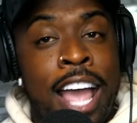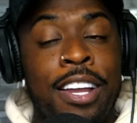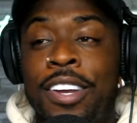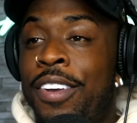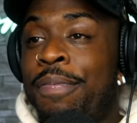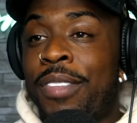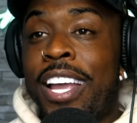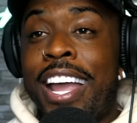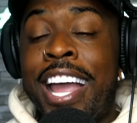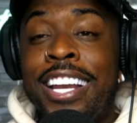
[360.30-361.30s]
like,
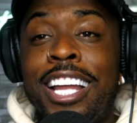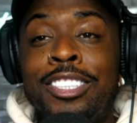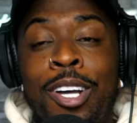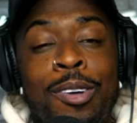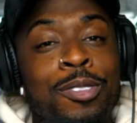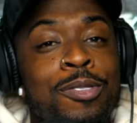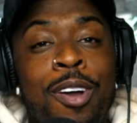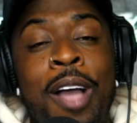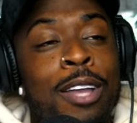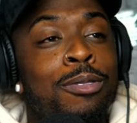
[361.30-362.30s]
and then, so, you
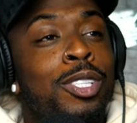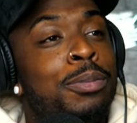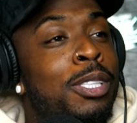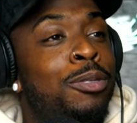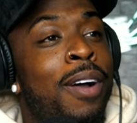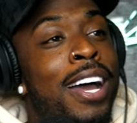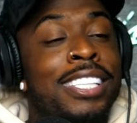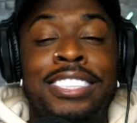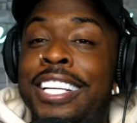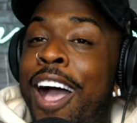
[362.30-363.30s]
know how you just be
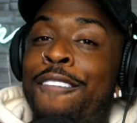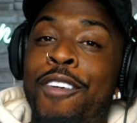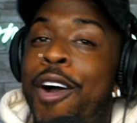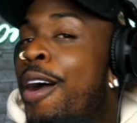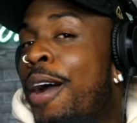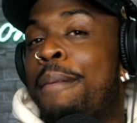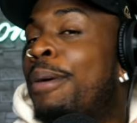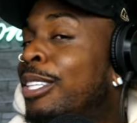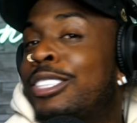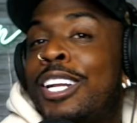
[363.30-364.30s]
trying to see how far
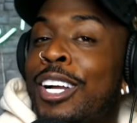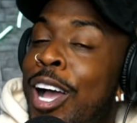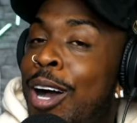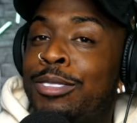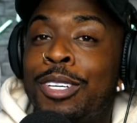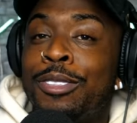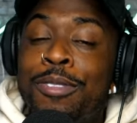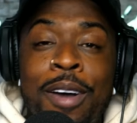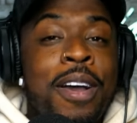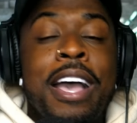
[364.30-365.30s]
a person will go. So,
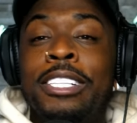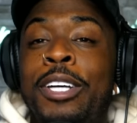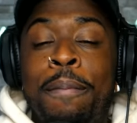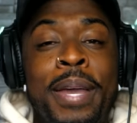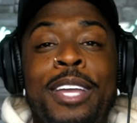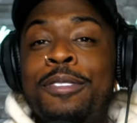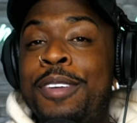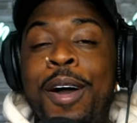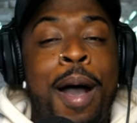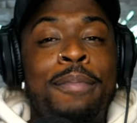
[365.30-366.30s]
you know, so me,
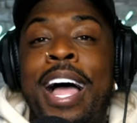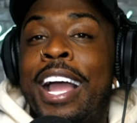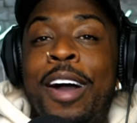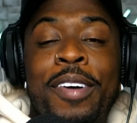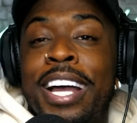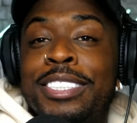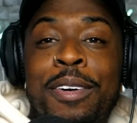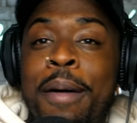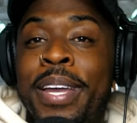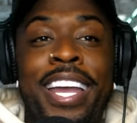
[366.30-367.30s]
you know, I'm like, okay,
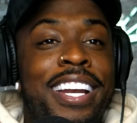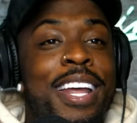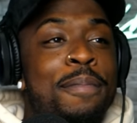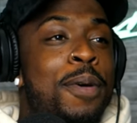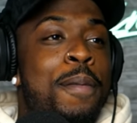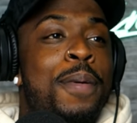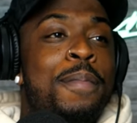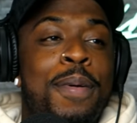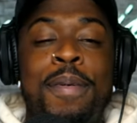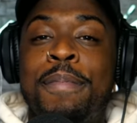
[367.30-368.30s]
so I'm hitting it. Boom,
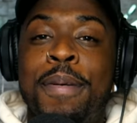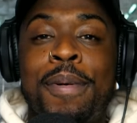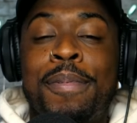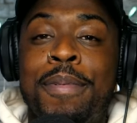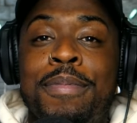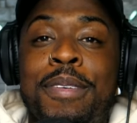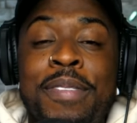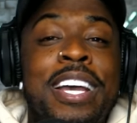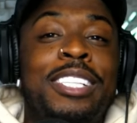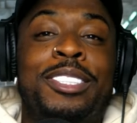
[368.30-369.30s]
boom, boom, boom, boom, boom, boom, boom.